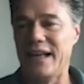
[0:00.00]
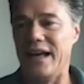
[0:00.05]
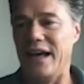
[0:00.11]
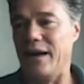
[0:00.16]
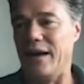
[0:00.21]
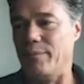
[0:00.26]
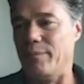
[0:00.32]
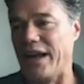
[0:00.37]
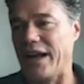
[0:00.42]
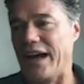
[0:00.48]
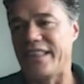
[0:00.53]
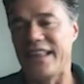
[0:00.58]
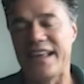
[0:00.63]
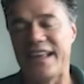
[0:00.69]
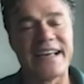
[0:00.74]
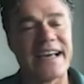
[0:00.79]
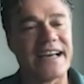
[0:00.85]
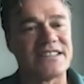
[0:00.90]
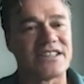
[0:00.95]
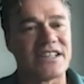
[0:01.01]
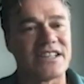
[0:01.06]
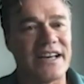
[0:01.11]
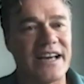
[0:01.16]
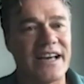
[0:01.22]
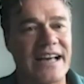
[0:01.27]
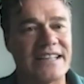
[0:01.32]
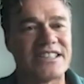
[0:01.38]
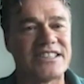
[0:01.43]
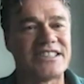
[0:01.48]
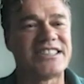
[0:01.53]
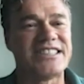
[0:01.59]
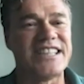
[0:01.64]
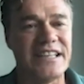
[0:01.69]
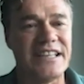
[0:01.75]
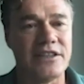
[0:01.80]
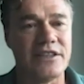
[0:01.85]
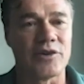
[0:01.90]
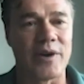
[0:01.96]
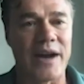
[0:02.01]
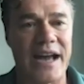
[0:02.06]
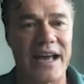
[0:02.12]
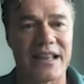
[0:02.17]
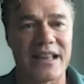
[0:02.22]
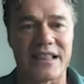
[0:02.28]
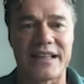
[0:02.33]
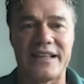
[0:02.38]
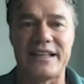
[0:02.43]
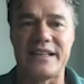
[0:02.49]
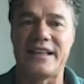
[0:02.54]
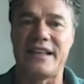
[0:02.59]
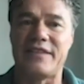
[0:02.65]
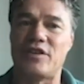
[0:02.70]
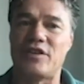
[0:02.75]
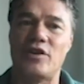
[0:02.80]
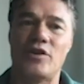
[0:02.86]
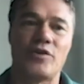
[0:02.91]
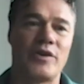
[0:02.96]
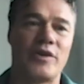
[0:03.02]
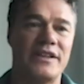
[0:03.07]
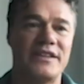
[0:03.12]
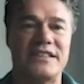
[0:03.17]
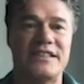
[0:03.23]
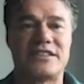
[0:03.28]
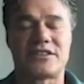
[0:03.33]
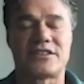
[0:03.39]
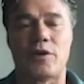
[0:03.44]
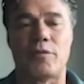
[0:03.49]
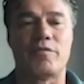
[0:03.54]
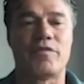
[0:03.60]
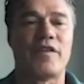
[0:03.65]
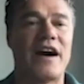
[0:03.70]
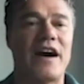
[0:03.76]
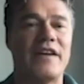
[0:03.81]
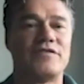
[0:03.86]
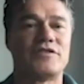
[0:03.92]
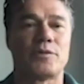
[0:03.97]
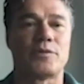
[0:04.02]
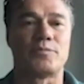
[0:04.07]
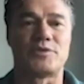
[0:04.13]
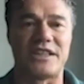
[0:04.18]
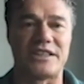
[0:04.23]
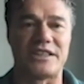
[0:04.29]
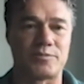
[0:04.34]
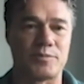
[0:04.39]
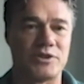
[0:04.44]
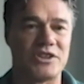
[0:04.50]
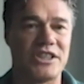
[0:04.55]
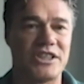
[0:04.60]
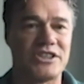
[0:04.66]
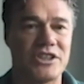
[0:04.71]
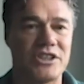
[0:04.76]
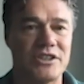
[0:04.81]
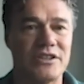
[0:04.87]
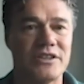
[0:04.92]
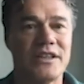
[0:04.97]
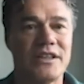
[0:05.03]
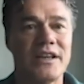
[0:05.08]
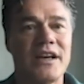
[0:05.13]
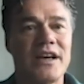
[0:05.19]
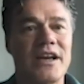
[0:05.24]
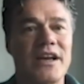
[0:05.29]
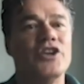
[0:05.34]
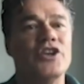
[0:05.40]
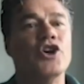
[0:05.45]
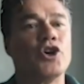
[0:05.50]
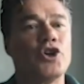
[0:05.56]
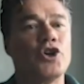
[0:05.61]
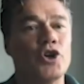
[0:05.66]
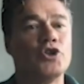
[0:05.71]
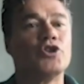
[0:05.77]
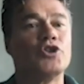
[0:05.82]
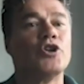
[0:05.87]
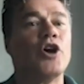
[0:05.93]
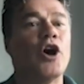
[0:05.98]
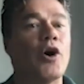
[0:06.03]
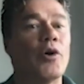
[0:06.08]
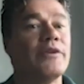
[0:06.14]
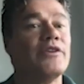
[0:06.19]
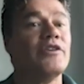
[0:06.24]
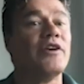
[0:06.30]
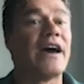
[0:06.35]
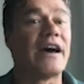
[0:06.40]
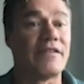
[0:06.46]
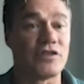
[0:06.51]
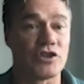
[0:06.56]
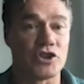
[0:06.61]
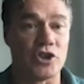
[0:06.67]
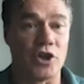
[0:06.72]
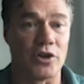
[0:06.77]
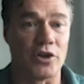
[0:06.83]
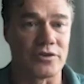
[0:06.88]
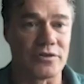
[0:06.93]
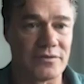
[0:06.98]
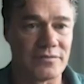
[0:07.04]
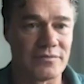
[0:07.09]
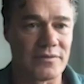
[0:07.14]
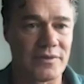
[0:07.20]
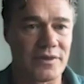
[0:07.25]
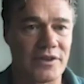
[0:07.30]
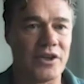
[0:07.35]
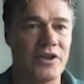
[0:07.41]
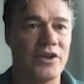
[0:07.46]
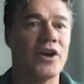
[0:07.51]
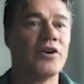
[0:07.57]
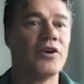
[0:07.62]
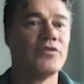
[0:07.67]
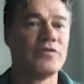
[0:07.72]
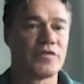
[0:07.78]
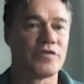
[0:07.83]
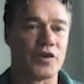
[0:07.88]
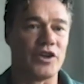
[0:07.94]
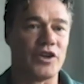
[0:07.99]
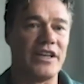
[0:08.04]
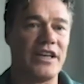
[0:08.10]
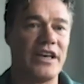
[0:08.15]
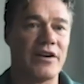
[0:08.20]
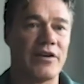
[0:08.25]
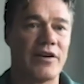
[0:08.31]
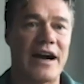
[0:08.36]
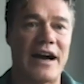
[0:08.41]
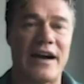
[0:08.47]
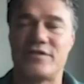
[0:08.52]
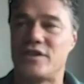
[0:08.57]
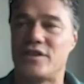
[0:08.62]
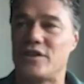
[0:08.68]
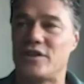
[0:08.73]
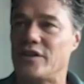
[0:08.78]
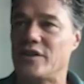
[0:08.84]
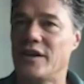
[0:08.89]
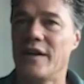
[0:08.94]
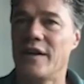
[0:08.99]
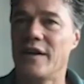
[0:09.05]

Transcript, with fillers: Uh, but I think as a as a senior athlete, if you're in this top five, top six position, you're good to go and you have a shot, you know, for the year after.